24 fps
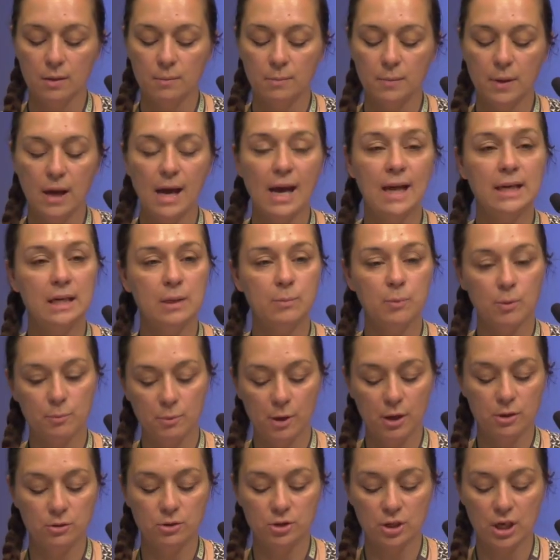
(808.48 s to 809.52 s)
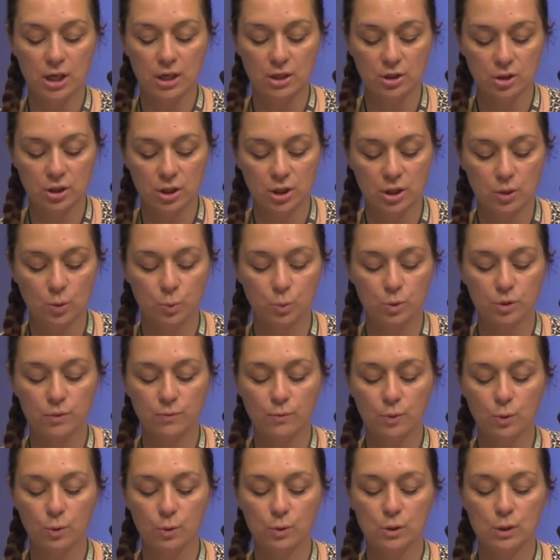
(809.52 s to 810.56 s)
But any proposed changes would
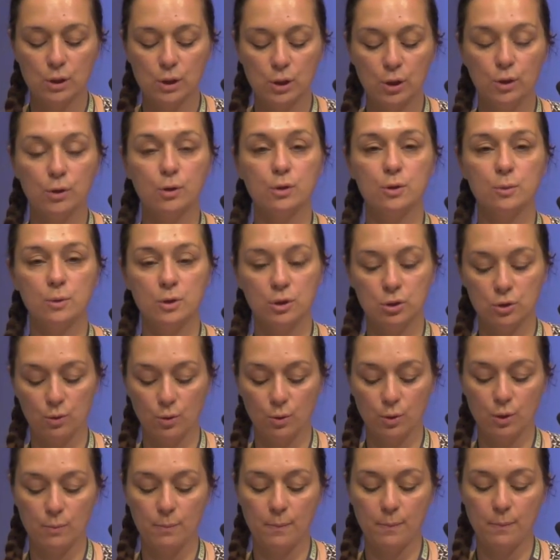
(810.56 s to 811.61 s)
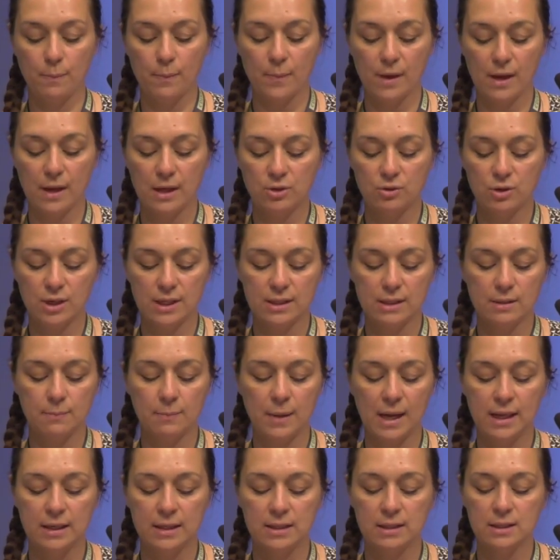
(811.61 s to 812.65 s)
of course look to ensure the interests are
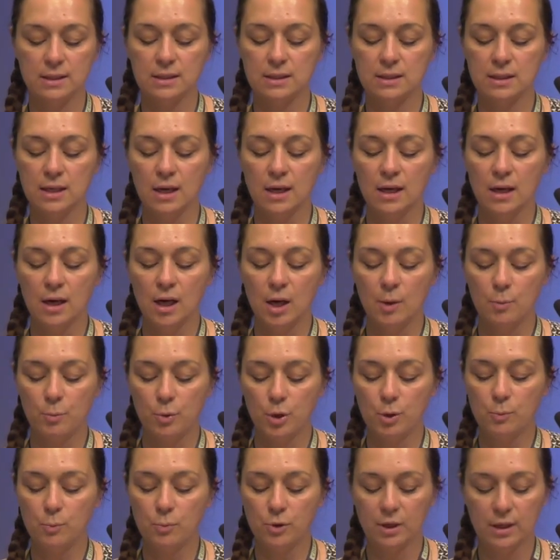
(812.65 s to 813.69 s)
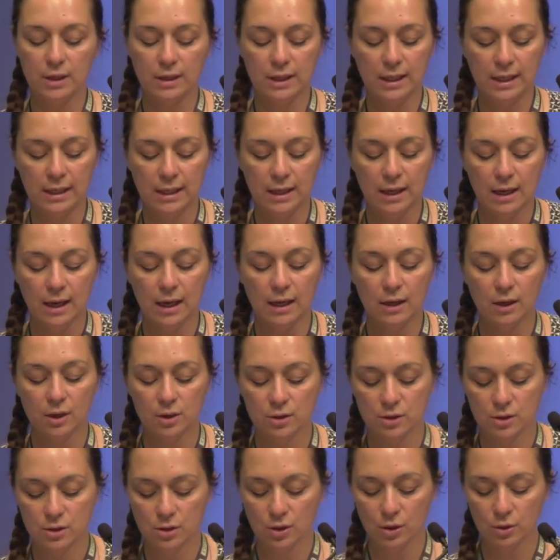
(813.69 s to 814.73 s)
balanced appropriately and
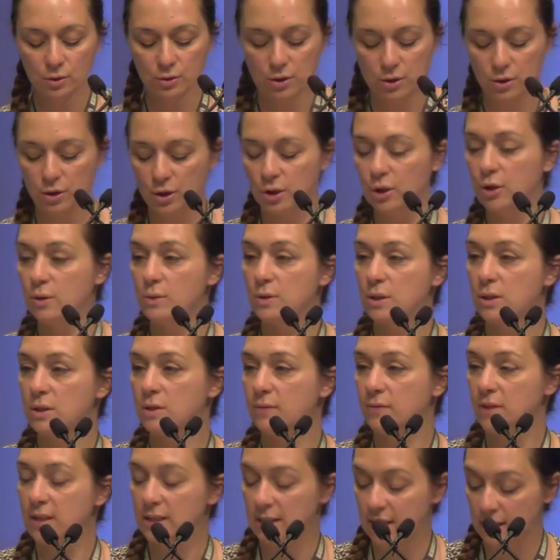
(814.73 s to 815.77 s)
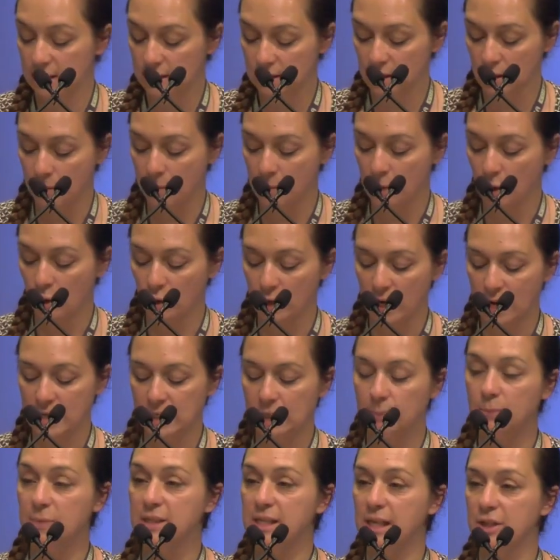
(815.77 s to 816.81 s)
consult the users of the system on
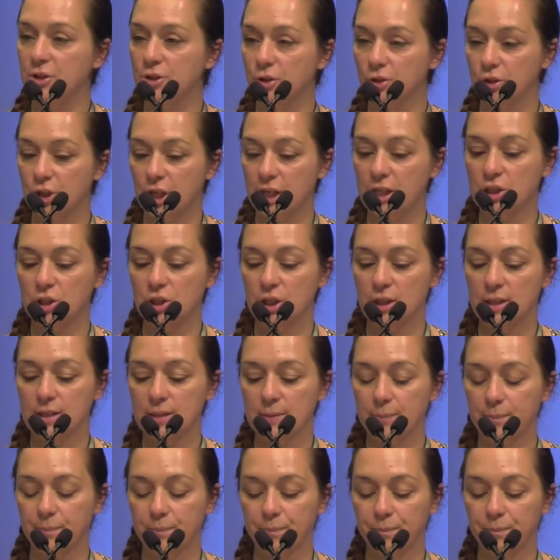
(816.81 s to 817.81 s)
any potential changes.